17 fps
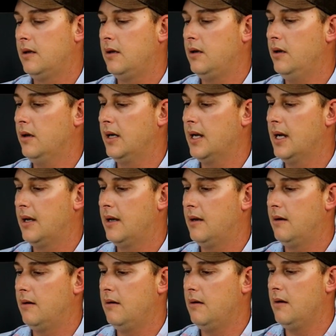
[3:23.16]
you
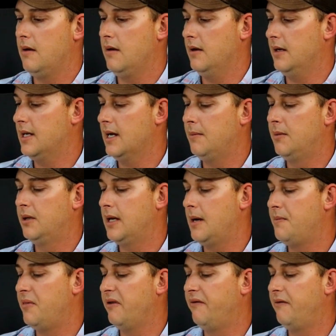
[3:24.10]
get the doubled
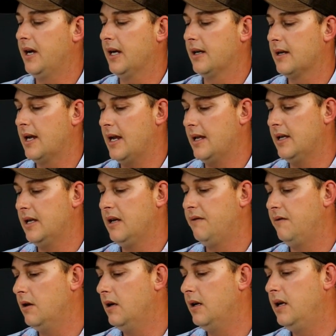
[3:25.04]
up effect, and then
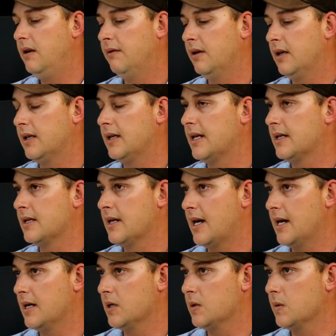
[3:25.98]
if you leave it, it doesn't
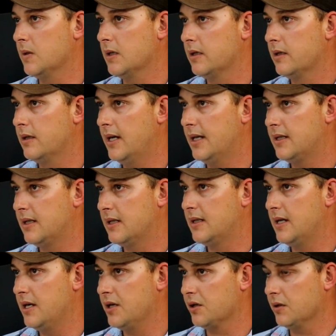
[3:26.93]
untwist. That's
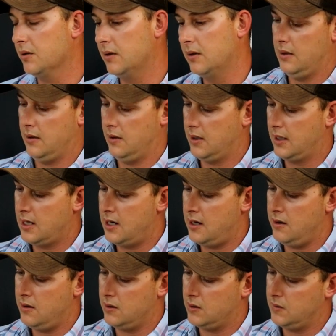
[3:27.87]
essential. And you
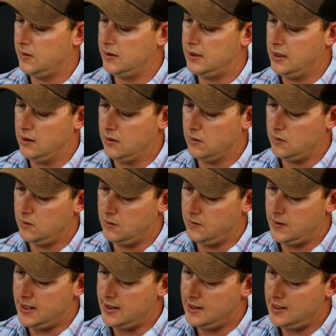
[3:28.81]
carry on twisting it all the
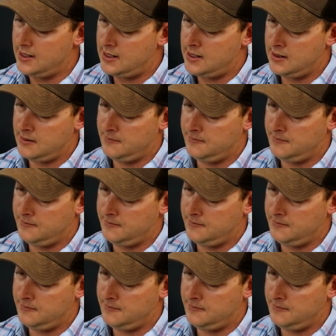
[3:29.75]
way down.